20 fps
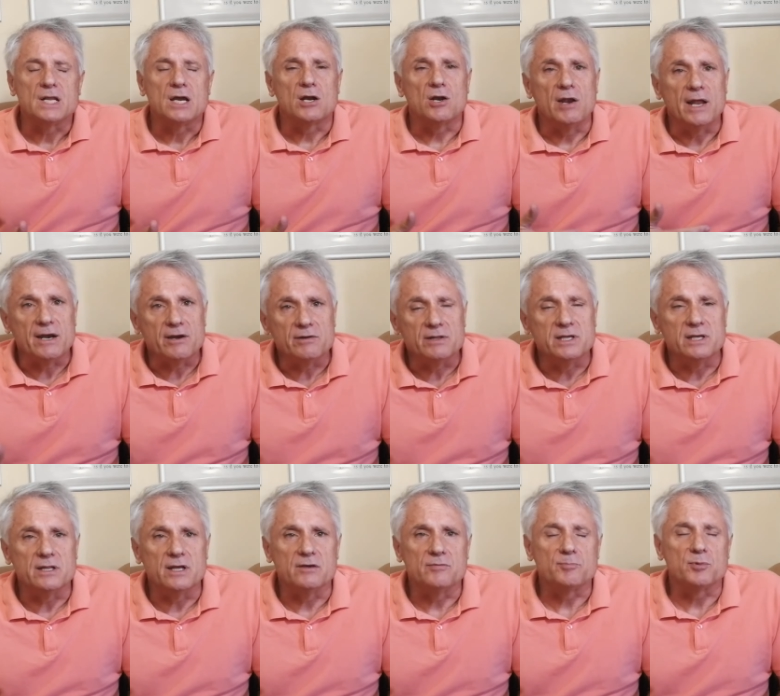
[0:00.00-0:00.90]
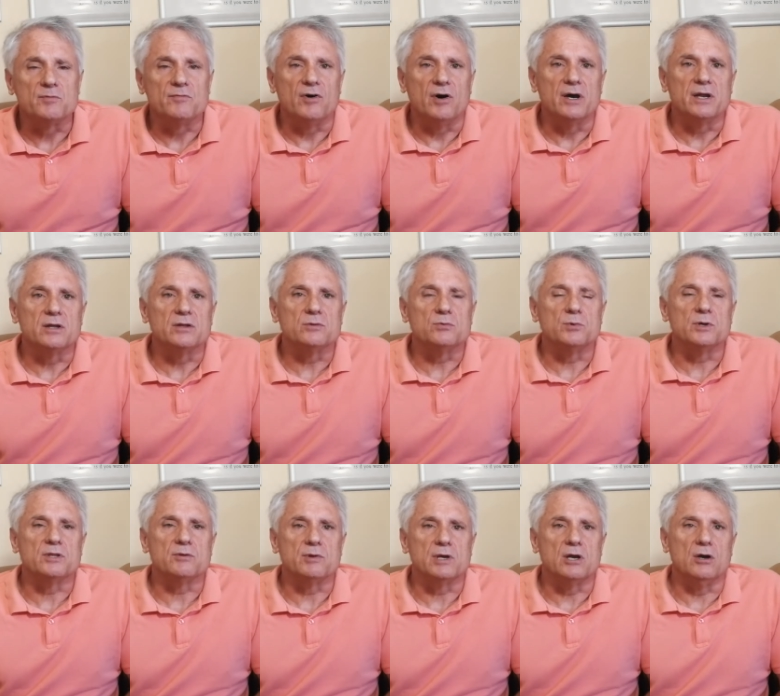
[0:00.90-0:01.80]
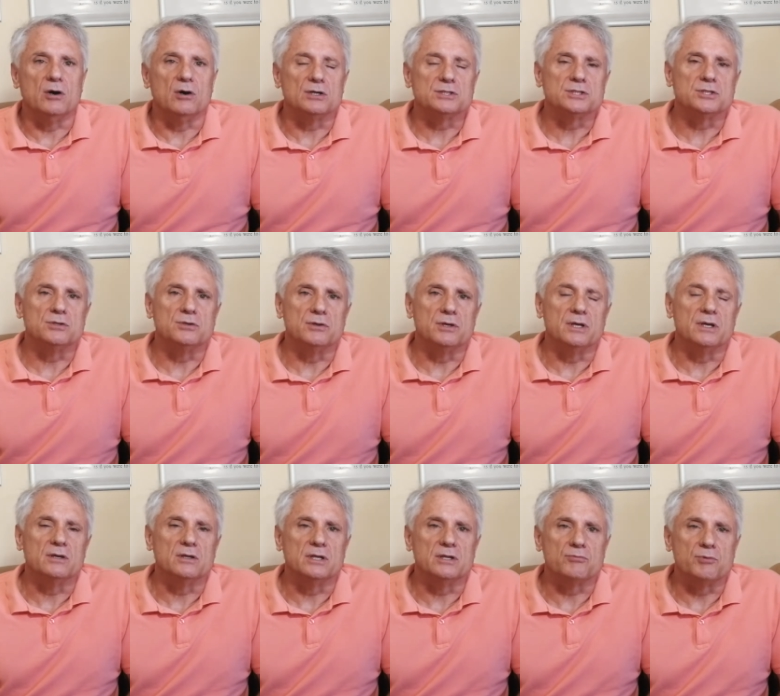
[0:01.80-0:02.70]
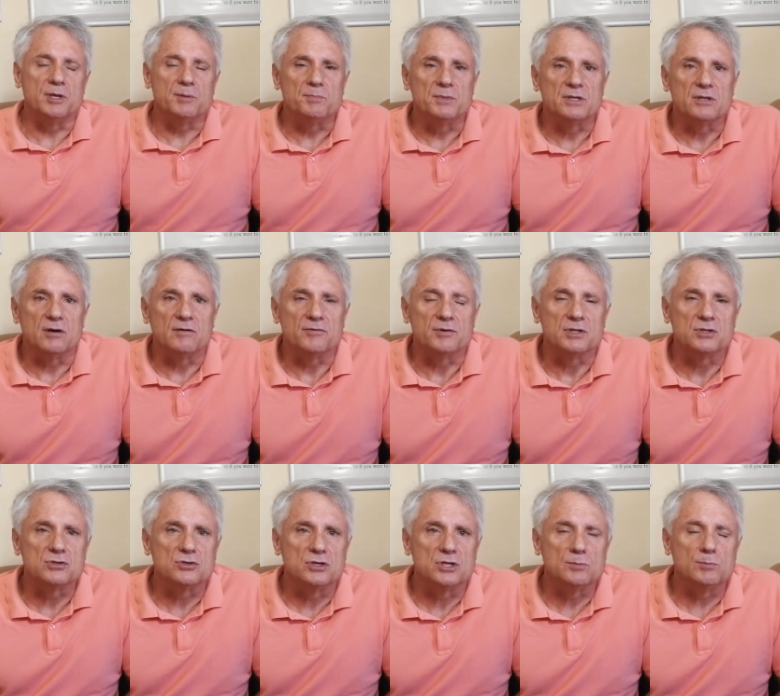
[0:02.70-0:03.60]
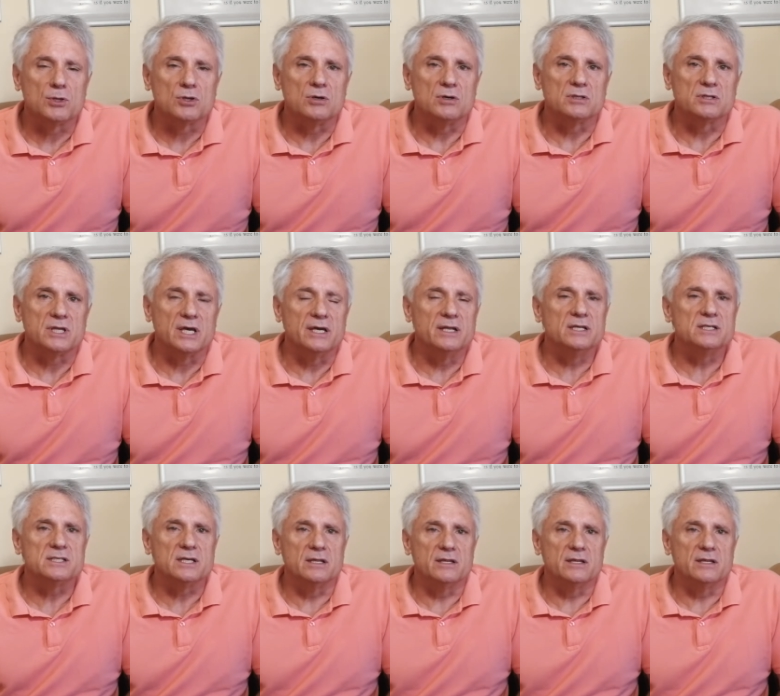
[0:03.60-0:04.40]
clarity they've provided with regards to the treatment of returnable containers,